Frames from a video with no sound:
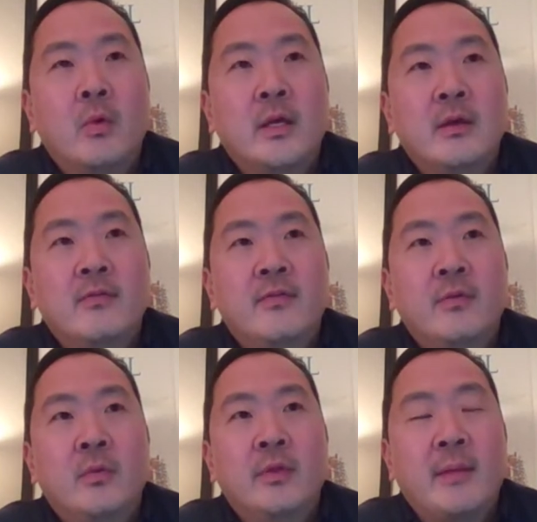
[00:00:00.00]

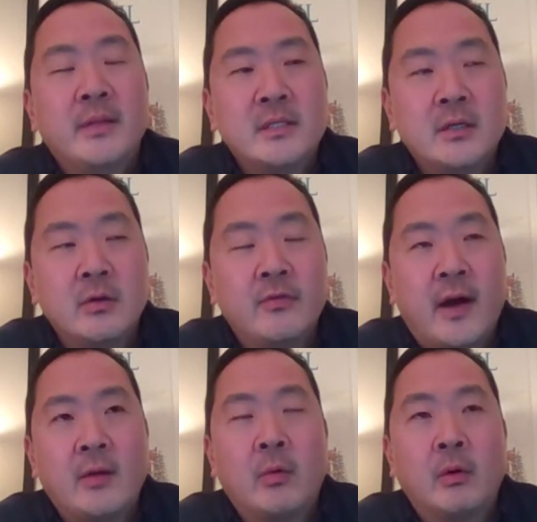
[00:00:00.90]
We've, with NBC
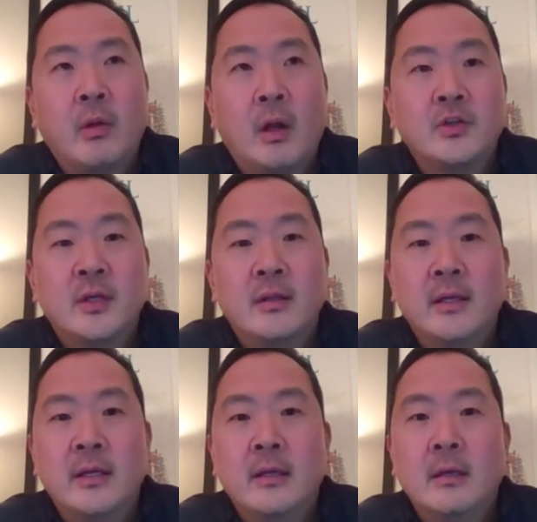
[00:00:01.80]
Unified, we're launching
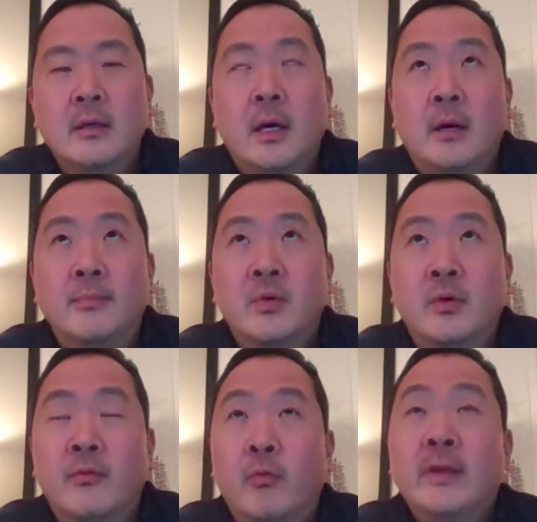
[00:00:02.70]
the
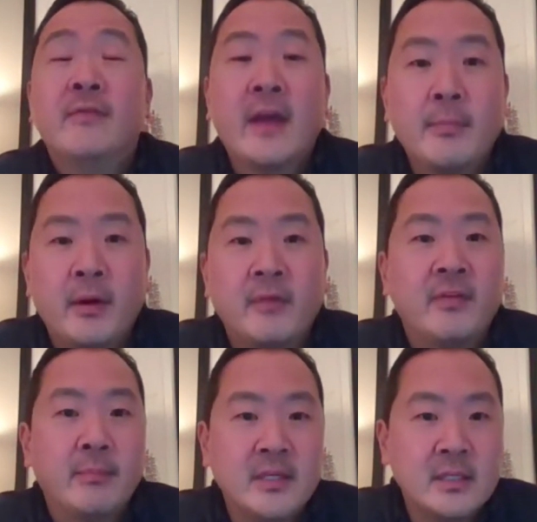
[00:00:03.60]
sort of revamp of
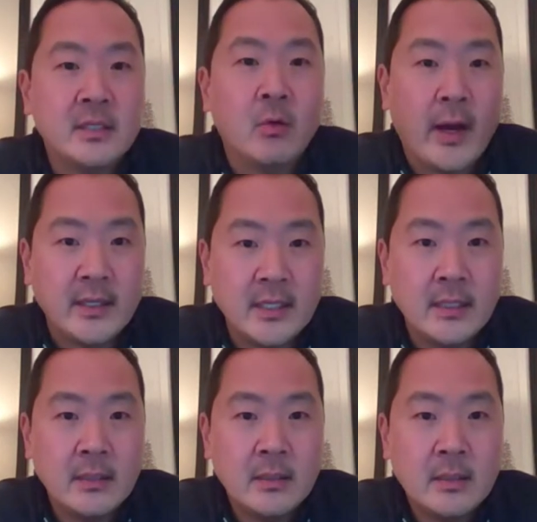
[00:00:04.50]
the NBC
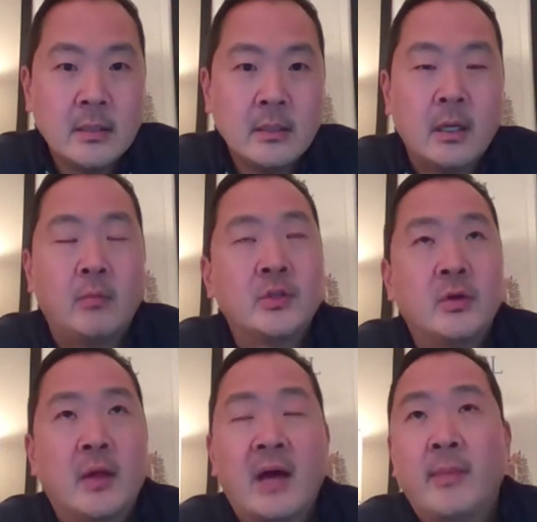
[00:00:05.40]
UID, which
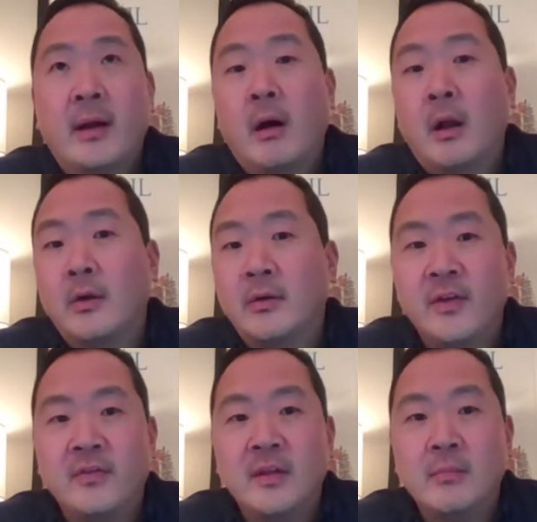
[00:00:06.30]
will have about
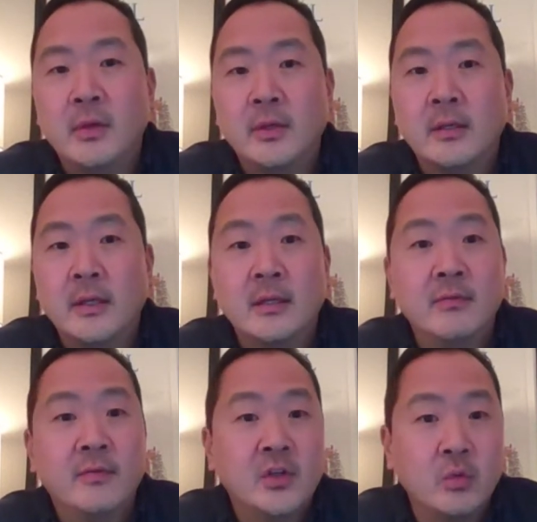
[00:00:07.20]
150 million
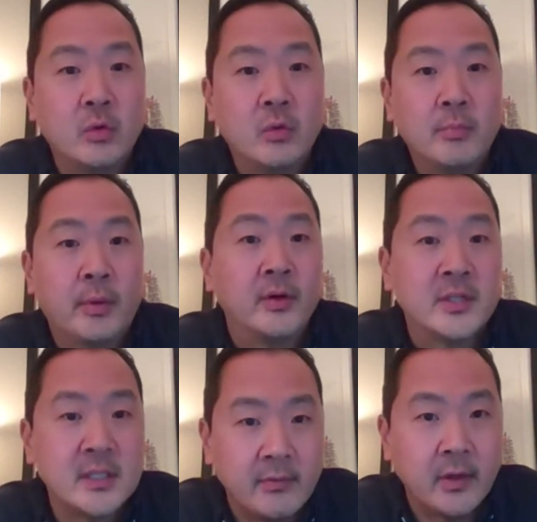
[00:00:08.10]
individual
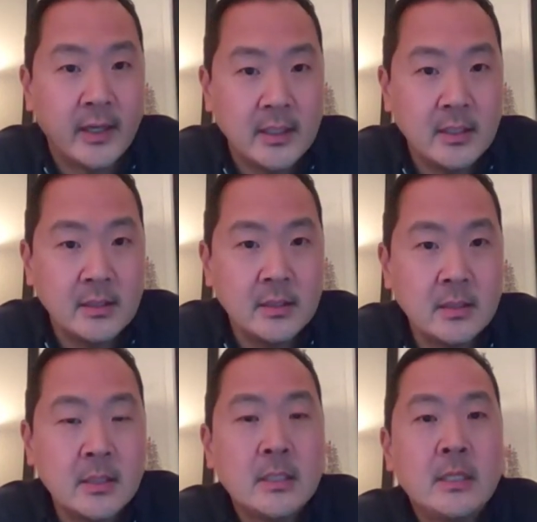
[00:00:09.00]
person level
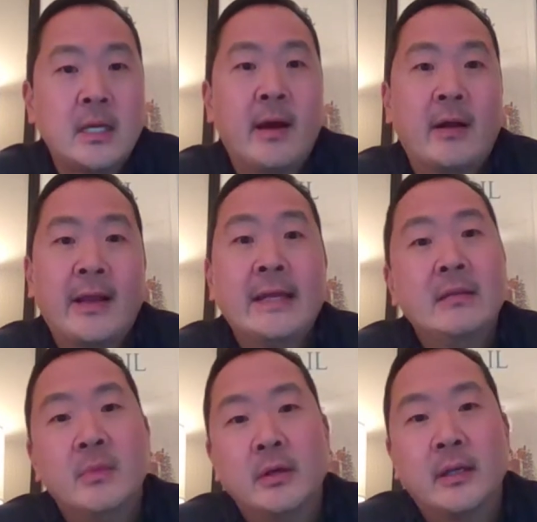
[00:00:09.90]
IDs and about
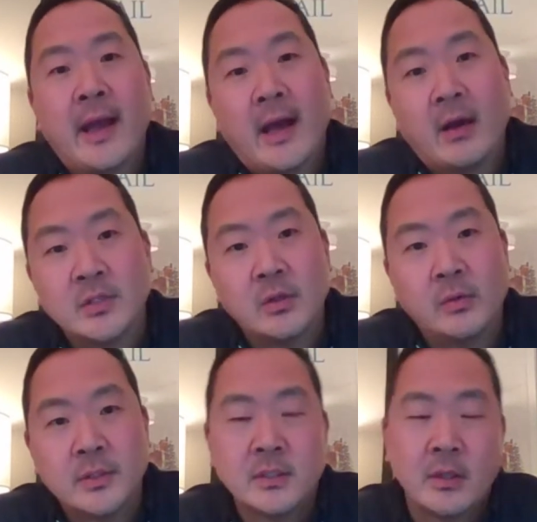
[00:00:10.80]
80 million
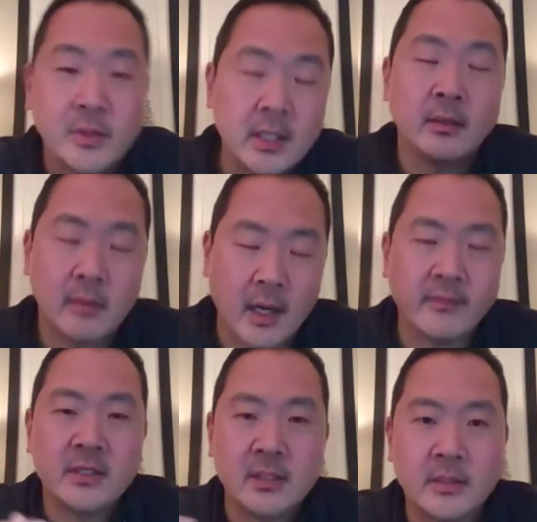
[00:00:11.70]
households associated,
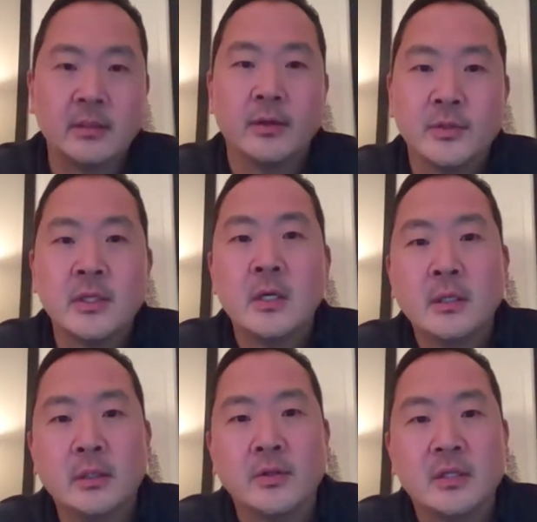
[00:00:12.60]
obviously, to
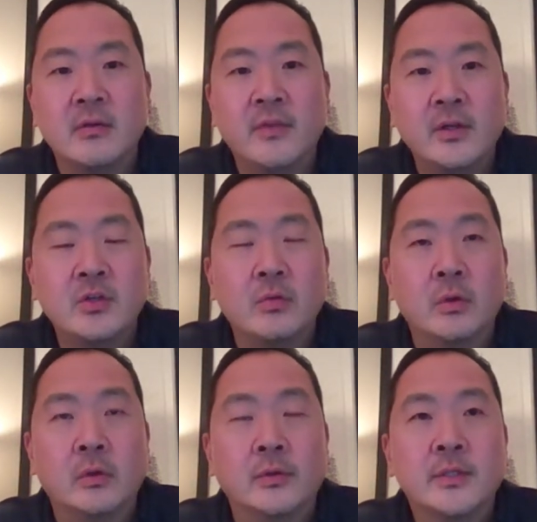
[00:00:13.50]
those
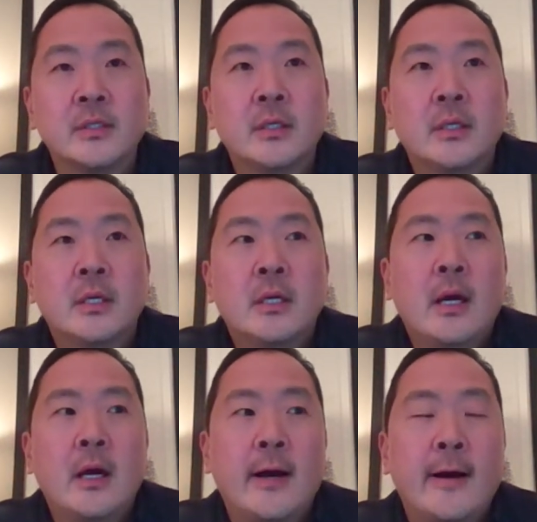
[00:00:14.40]
individuals.
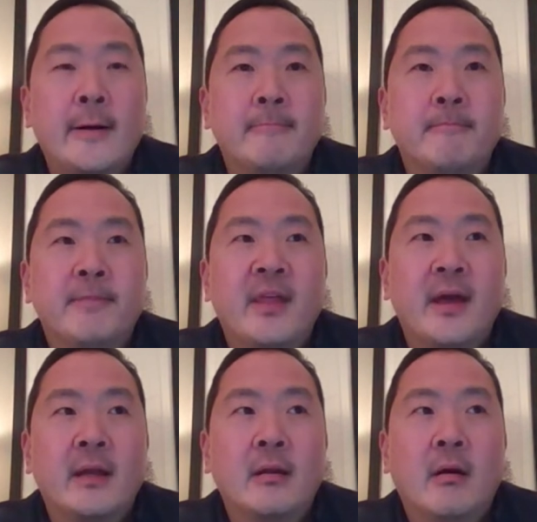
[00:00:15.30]

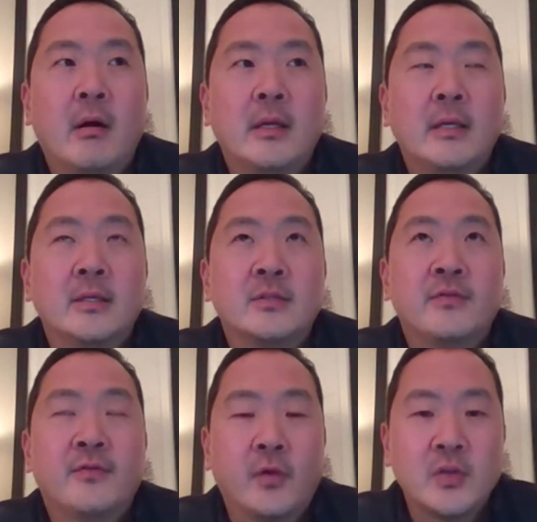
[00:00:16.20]
That is
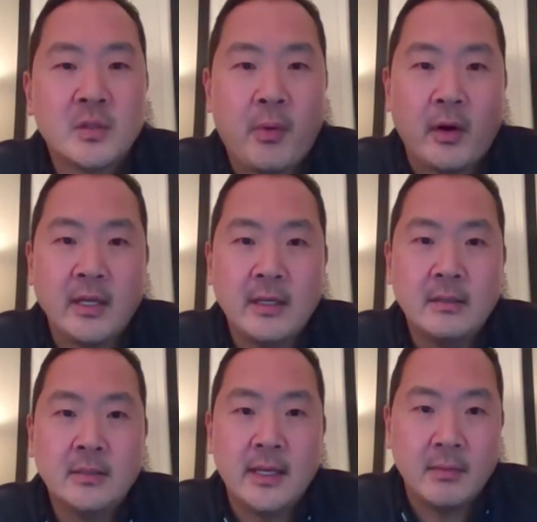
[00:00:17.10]
first party
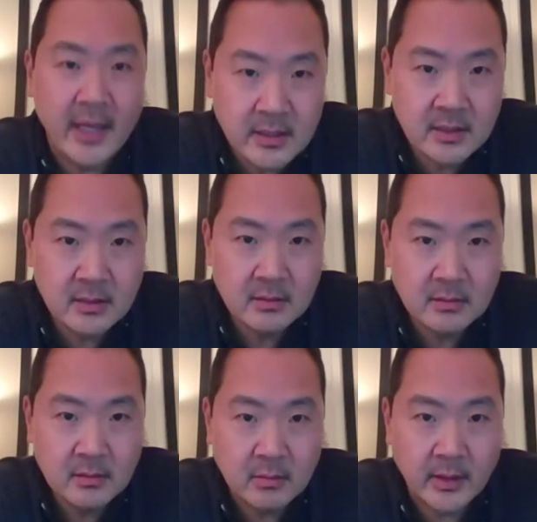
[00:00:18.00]
data based,
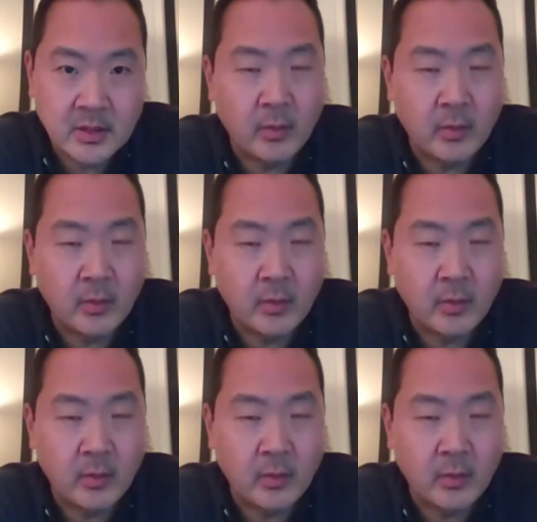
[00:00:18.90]
right?